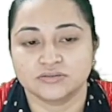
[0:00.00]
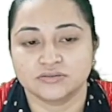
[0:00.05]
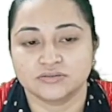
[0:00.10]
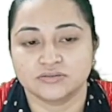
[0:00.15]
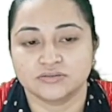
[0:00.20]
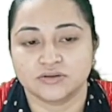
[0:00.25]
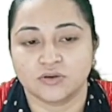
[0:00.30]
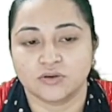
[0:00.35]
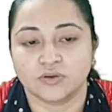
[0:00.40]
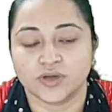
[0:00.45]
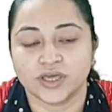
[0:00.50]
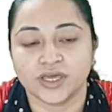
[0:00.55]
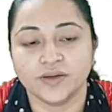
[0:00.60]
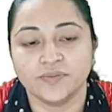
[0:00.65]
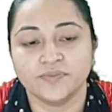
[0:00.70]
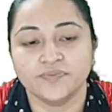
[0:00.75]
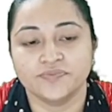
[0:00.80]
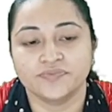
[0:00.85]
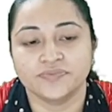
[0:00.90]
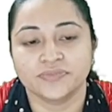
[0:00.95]
Okay,
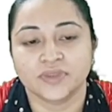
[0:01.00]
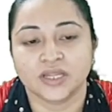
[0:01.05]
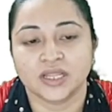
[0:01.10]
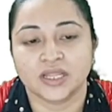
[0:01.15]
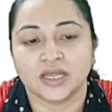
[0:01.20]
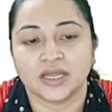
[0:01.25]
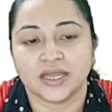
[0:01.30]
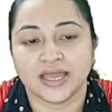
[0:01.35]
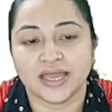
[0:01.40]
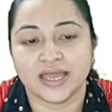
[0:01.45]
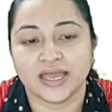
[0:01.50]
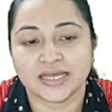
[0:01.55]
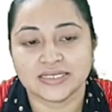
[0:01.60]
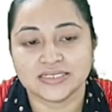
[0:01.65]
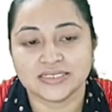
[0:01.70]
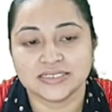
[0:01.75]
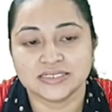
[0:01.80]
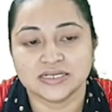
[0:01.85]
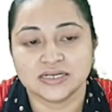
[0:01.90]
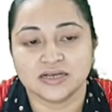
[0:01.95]

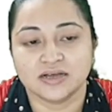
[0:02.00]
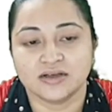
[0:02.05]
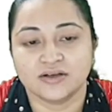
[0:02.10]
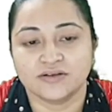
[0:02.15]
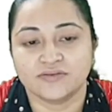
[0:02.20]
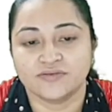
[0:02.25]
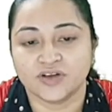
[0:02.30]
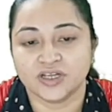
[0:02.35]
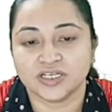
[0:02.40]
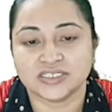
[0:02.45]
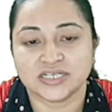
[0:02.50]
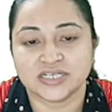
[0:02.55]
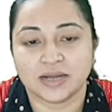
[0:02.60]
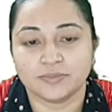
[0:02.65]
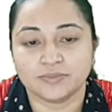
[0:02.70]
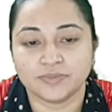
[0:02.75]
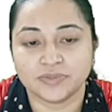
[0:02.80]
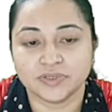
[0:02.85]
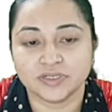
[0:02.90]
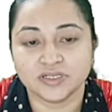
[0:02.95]
as for
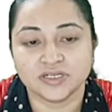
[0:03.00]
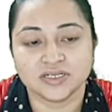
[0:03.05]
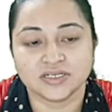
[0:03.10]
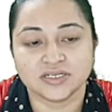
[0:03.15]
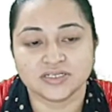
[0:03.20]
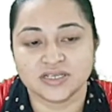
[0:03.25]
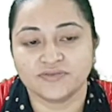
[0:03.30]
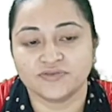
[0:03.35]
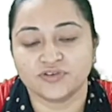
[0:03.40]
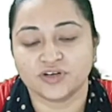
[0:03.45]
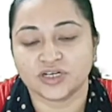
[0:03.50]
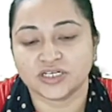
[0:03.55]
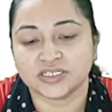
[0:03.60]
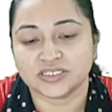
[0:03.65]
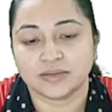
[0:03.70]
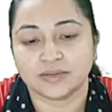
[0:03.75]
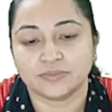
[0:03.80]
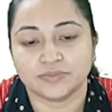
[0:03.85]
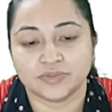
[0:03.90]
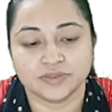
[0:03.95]
example, say for
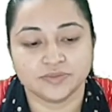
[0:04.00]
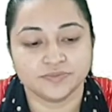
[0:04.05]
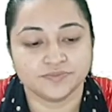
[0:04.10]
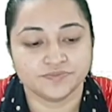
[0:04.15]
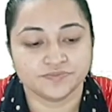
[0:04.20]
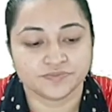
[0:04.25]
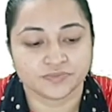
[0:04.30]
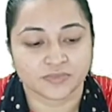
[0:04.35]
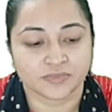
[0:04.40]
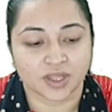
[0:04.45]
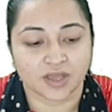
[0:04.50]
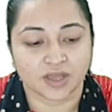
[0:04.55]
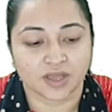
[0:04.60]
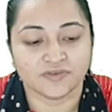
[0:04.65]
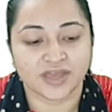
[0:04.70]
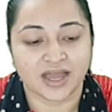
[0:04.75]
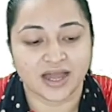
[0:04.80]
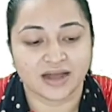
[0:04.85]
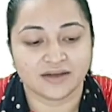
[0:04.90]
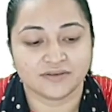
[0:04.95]
example, we
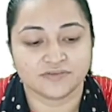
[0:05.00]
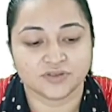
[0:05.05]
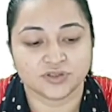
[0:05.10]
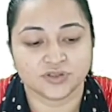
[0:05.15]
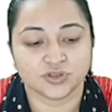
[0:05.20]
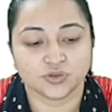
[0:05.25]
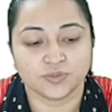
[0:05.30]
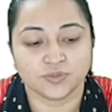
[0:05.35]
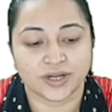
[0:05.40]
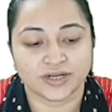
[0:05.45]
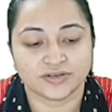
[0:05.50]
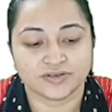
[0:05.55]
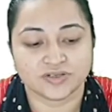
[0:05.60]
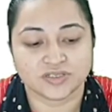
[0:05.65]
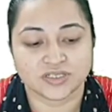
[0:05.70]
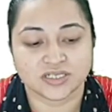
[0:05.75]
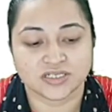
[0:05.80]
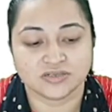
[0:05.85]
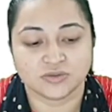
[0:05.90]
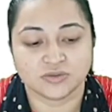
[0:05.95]
have two
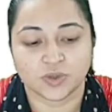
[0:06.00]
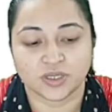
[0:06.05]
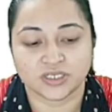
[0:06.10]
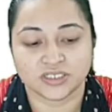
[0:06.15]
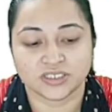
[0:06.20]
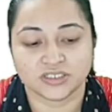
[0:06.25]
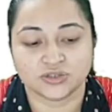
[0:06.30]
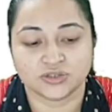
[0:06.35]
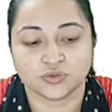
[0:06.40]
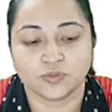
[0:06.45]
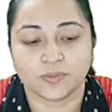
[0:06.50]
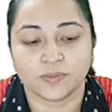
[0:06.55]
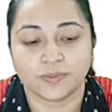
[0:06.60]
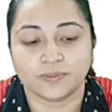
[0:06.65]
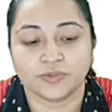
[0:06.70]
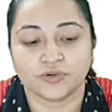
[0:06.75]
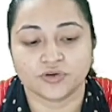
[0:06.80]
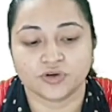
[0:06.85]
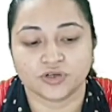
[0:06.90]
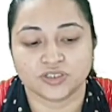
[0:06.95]
matrices, one is 2
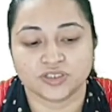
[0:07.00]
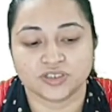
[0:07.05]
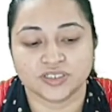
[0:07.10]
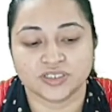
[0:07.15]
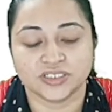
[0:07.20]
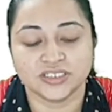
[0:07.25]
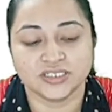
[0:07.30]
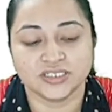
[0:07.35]
cross 3